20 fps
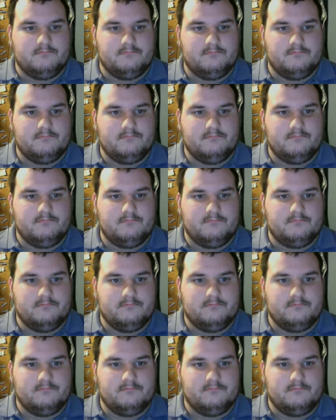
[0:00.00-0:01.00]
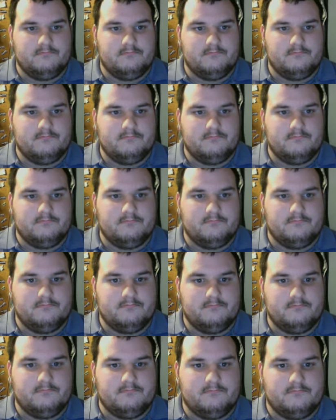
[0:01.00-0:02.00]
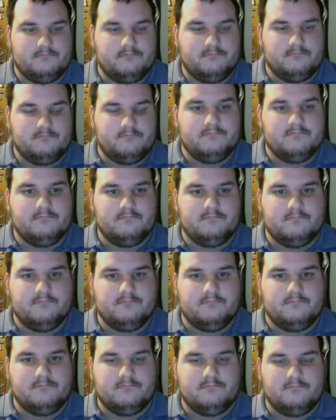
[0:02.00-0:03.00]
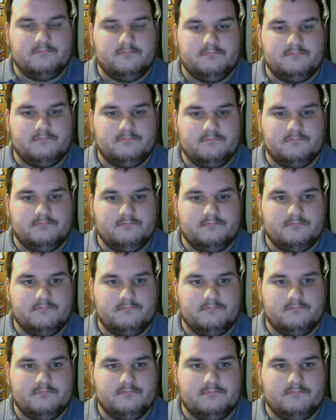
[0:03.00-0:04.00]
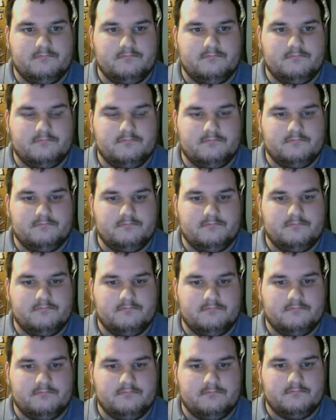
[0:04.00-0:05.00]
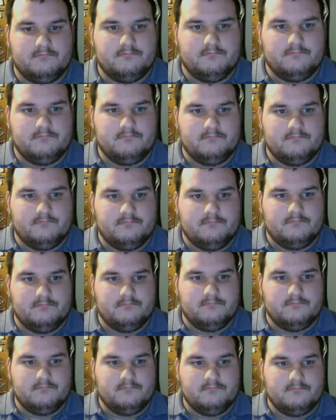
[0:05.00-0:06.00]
No one is speaking in this clip.